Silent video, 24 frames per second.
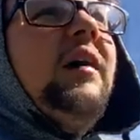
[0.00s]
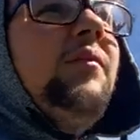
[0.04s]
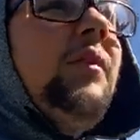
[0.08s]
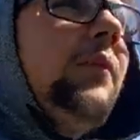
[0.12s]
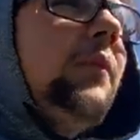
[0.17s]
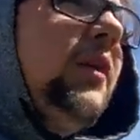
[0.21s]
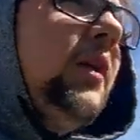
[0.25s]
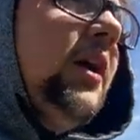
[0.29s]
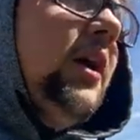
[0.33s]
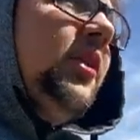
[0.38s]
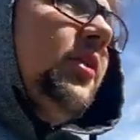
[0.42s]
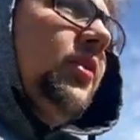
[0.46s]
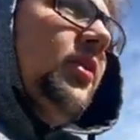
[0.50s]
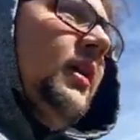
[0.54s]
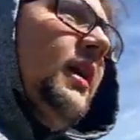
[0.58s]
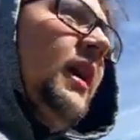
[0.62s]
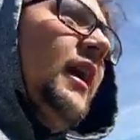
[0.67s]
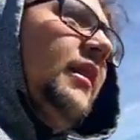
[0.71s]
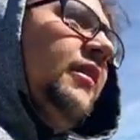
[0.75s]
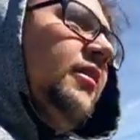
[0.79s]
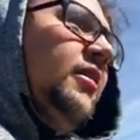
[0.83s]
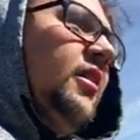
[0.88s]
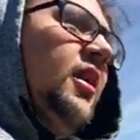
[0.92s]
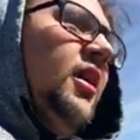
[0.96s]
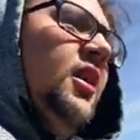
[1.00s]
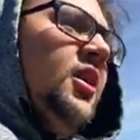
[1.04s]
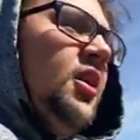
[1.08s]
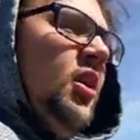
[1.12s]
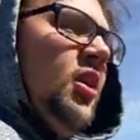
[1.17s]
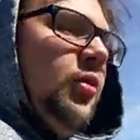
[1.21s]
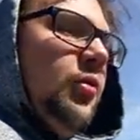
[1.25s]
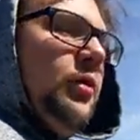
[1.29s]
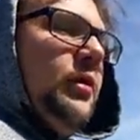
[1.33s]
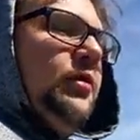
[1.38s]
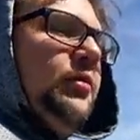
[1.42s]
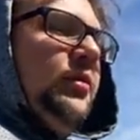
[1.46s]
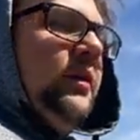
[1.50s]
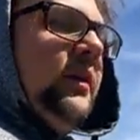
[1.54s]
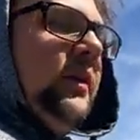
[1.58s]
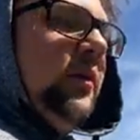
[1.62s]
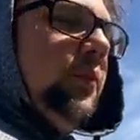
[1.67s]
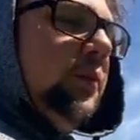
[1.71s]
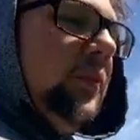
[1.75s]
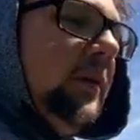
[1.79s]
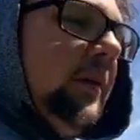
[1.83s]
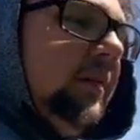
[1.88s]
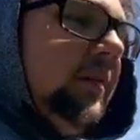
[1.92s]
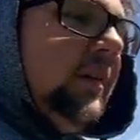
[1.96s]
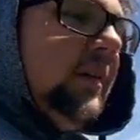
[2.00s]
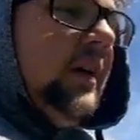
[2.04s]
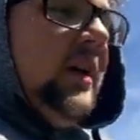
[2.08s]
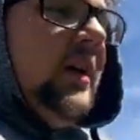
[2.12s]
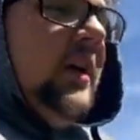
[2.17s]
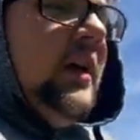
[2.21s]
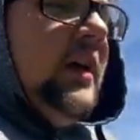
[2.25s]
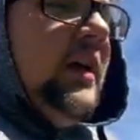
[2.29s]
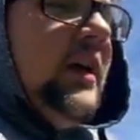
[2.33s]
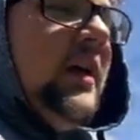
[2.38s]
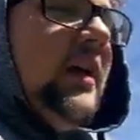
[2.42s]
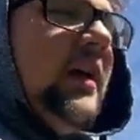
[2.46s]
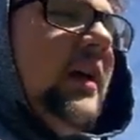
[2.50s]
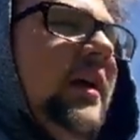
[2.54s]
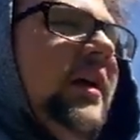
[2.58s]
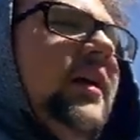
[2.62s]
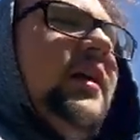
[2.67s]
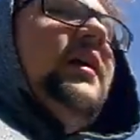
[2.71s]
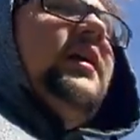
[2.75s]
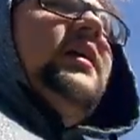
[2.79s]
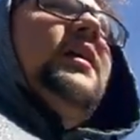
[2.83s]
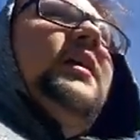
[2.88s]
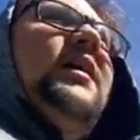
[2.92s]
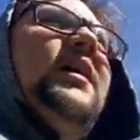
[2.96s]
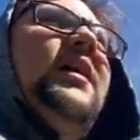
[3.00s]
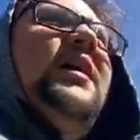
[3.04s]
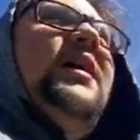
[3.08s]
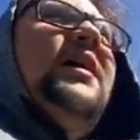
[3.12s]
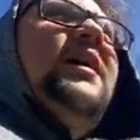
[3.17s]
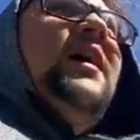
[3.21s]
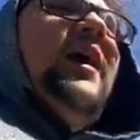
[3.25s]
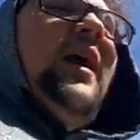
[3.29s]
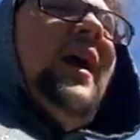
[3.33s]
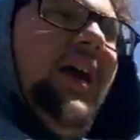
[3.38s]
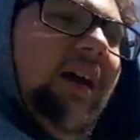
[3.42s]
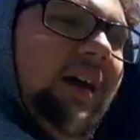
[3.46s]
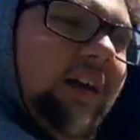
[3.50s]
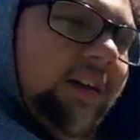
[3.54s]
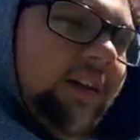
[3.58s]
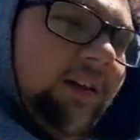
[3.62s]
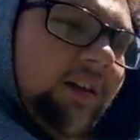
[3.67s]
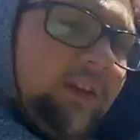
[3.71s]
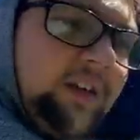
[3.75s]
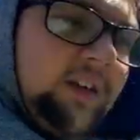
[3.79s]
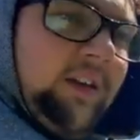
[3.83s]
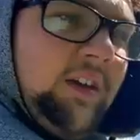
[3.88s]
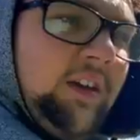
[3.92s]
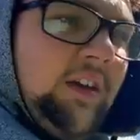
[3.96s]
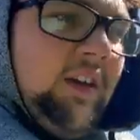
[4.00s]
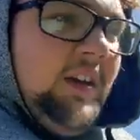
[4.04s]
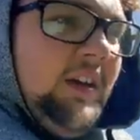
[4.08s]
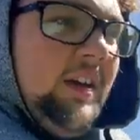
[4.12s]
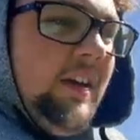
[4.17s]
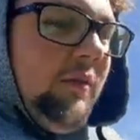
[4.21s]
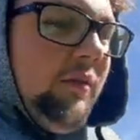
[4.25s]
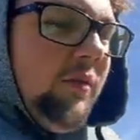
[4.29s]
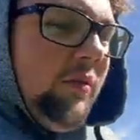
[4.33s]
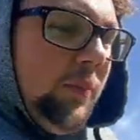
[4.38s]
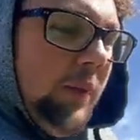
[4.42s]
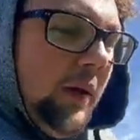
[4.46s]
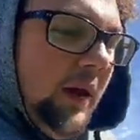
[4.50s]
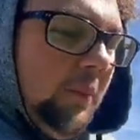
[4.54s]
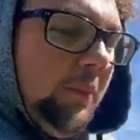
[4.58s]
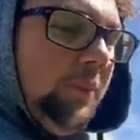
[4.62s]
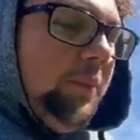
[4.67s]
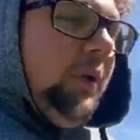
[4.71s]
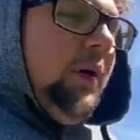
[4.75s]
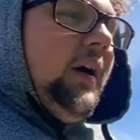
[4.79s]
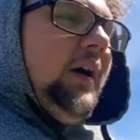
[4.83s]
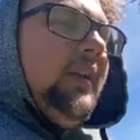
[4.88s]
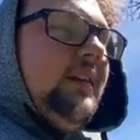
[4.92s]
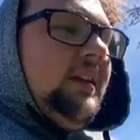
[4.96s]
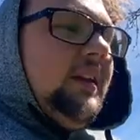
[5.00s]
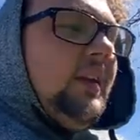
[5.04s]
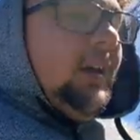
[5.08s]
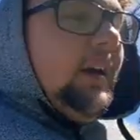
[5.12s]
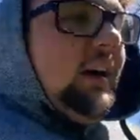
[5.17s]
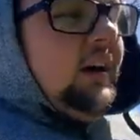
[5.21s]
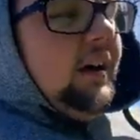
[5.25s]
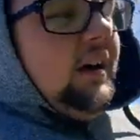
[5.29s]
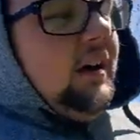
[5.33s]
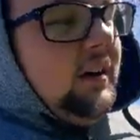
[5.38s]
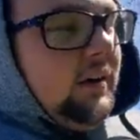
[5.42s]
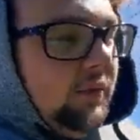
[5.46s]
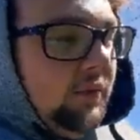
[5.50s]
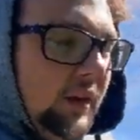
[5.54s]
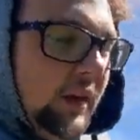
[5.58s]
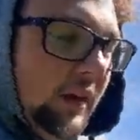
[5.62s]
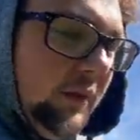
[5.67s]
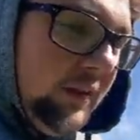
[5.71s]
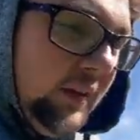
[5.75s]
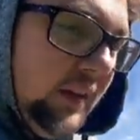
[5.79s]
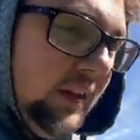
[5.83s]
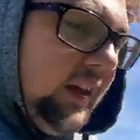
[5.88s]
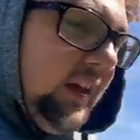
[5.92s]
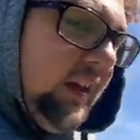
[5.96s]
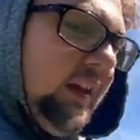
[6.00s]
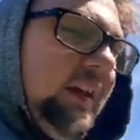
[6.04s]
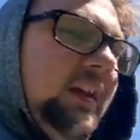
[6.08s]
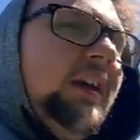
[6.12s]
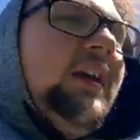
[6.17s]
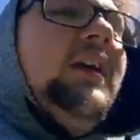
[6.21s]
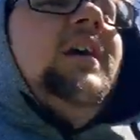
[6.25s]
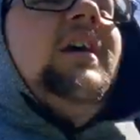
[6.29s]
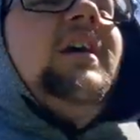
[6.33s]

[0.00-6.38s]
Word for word: maybe a hundred cats running around this place, uh and it was bad. But uh, when I was a kid,